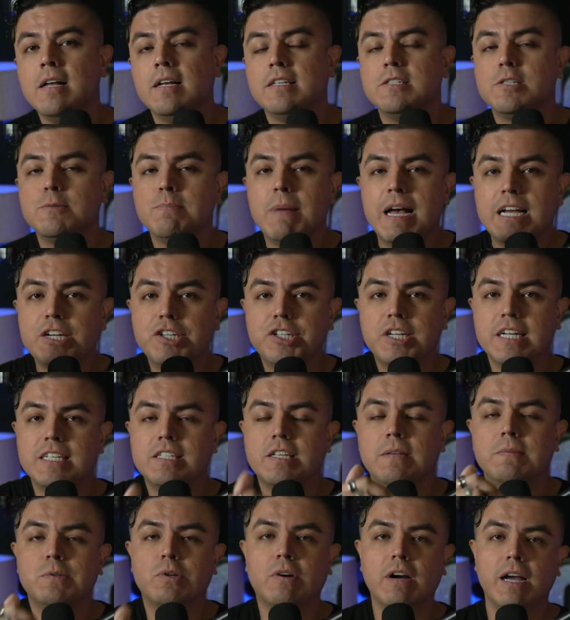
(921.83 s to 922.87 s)
Smash that
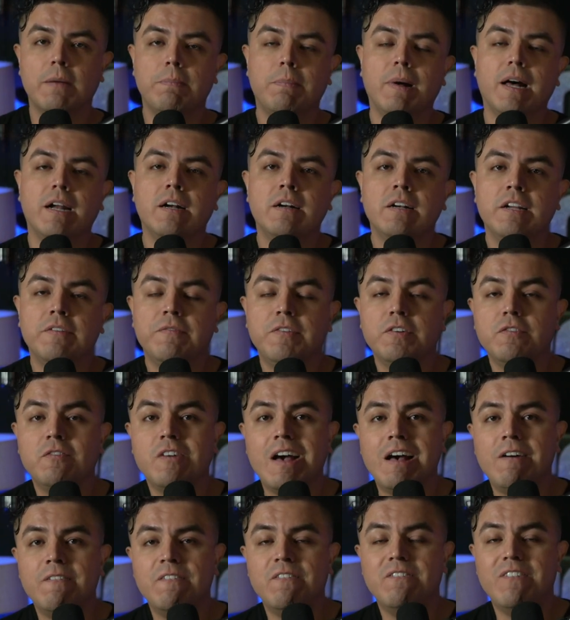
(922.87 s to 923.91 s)
subscribe button if you
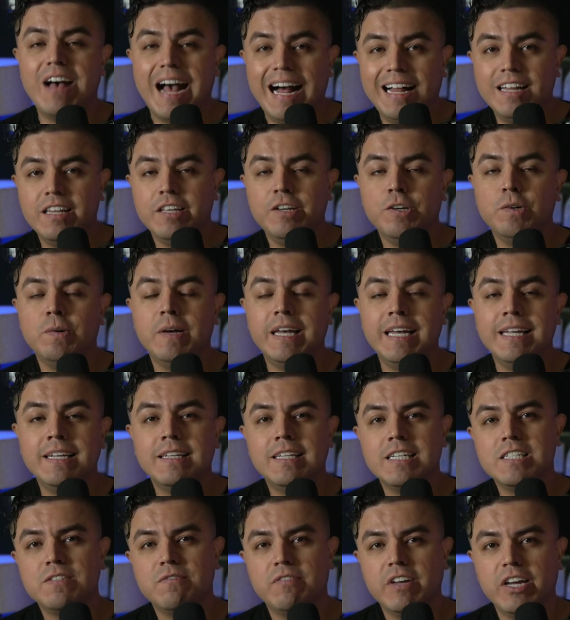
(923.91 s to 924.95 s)
found value in
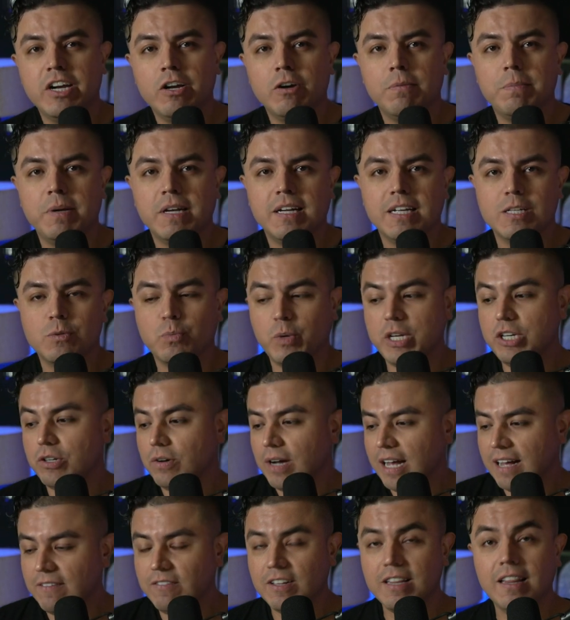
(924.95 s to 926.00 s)
this video, because we do
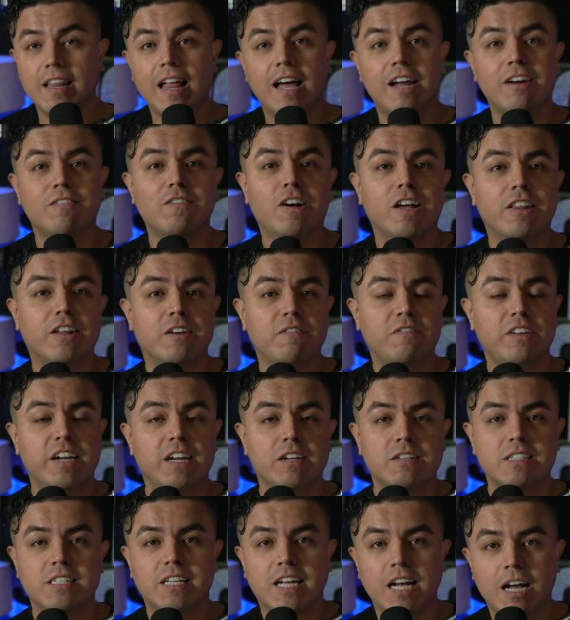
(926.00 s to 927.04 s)
have a lot of other
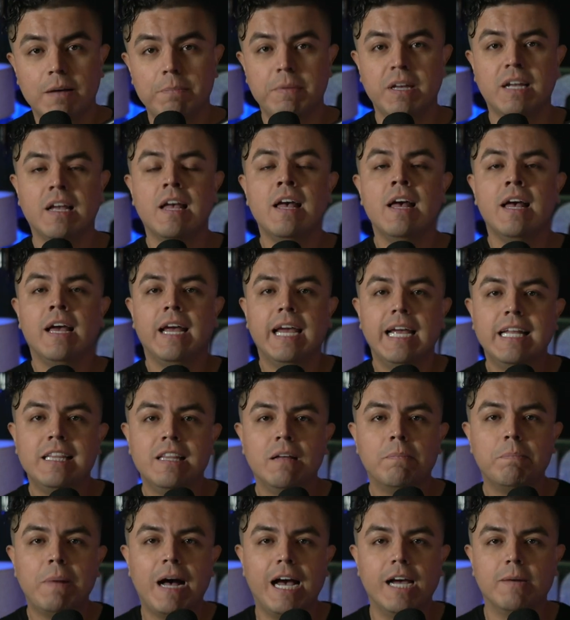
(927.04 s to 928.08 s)
videos coming in
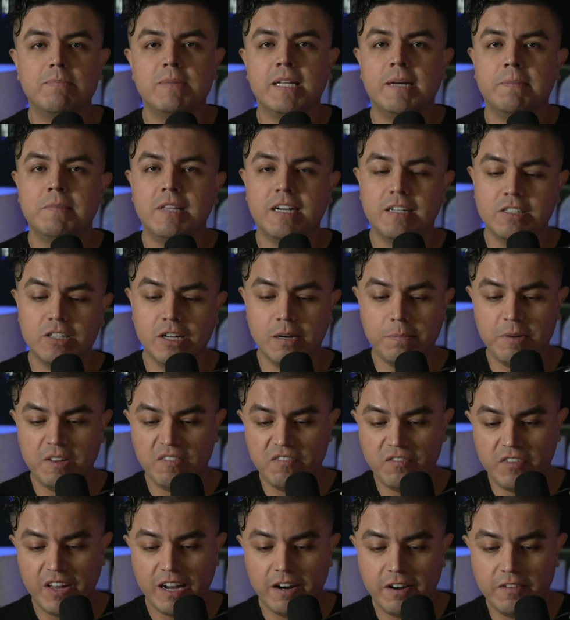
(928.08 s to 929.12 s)
the pipeline that is going to be
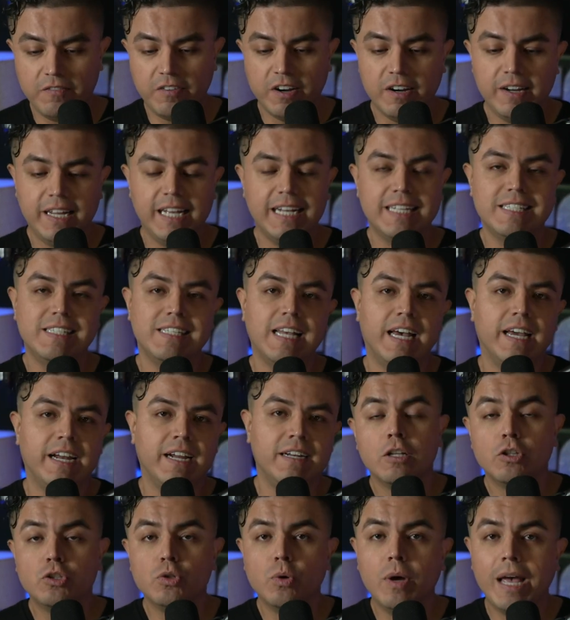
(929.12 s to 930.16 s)
very, very
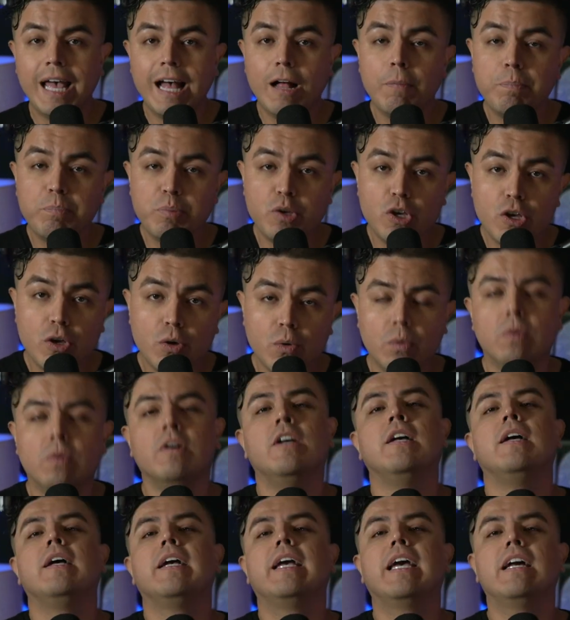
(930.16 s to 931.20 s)
excited to help you
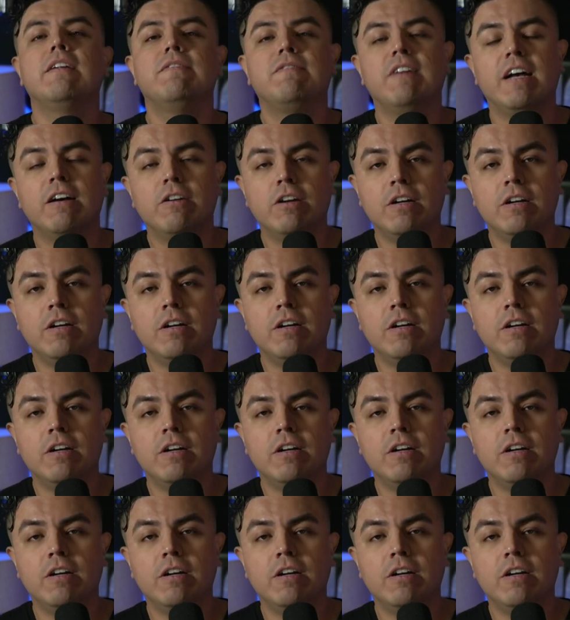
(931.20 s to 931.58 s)
get found